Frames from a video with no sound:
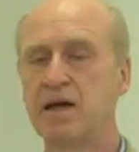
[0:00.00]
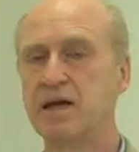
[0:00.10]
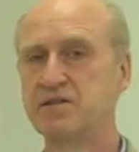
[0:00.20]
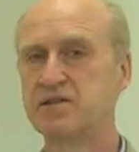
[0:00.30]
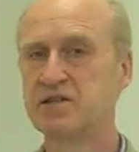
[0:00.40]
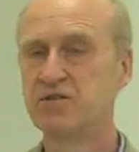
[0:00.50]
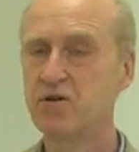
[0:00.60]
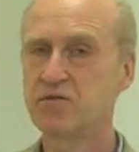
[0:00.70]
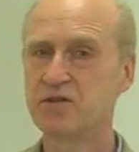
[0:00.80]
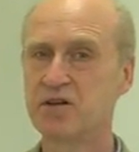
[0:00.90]
It's
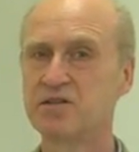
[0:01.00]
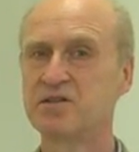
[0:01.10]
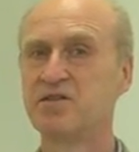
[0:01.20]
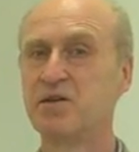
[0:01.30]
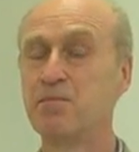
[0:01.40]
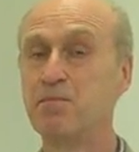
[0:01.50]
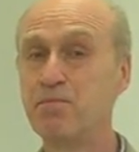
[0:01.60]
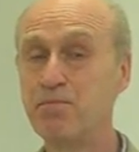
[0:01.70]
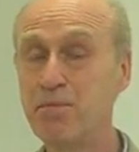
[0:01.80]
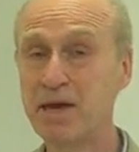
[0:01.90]
not just the
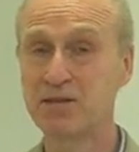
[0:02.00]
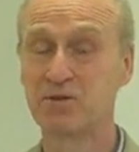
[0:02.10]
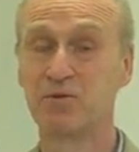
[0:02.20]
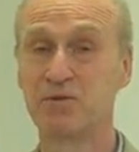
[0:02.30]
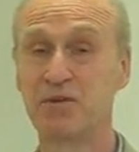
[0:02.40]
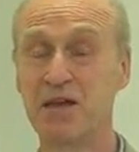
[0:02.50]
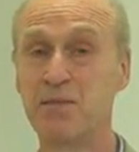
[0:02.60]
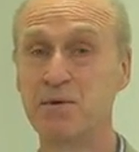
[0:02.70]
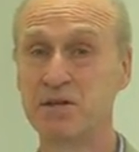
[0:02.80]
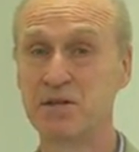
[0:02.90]
pixels, the
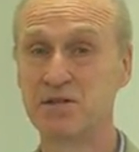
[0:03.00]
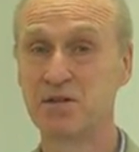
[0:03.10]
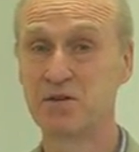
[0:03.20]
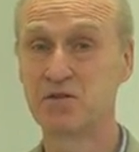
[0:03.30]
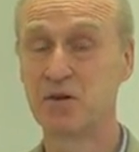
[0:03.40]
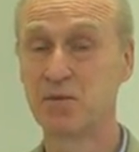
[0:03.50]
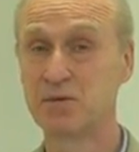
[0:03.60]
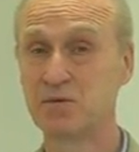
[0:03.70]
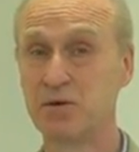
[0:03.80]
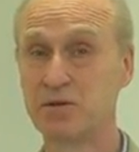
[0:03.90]
images that
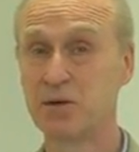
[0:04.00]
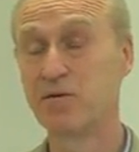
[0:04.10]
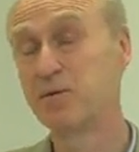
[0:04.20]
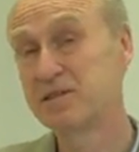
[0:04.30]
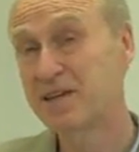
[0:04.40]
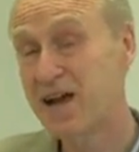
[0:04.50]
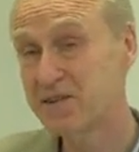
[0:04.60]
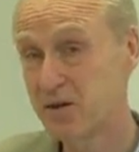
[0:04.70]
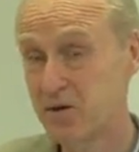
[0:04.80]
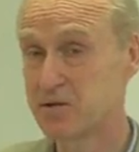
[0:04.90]
astronomers want, however, it's
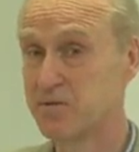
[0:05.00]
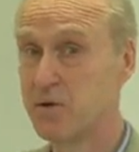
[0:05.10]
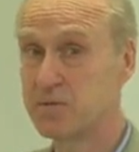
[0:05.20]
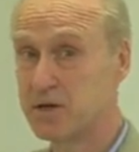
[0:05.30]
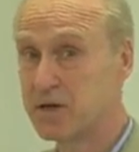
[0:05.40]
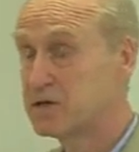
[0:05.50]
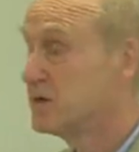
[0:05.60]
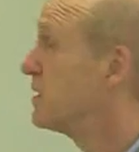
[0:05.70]
catalogues of objects.